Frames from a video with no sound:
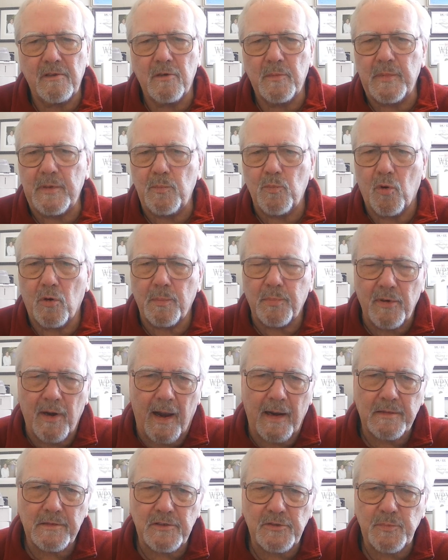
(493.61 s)
a little bit more
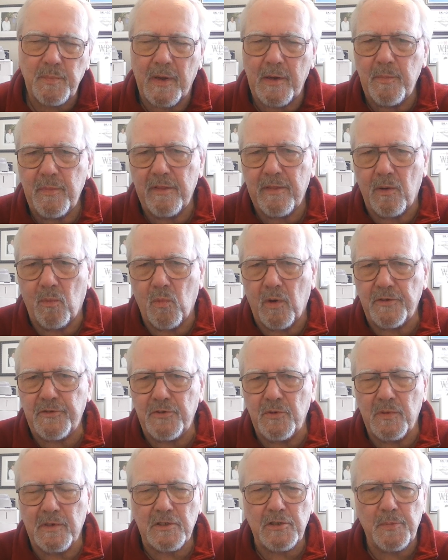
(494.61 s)
practice, maybe than
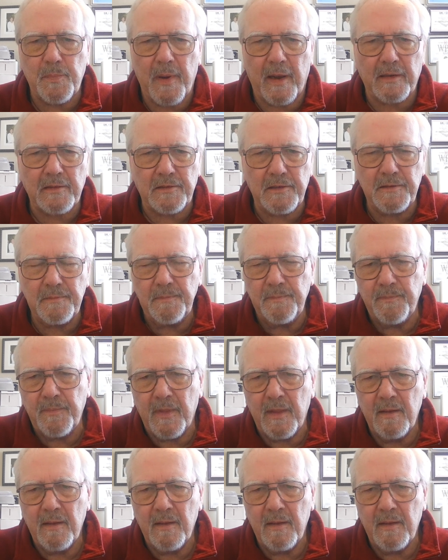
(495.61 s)
what you expected.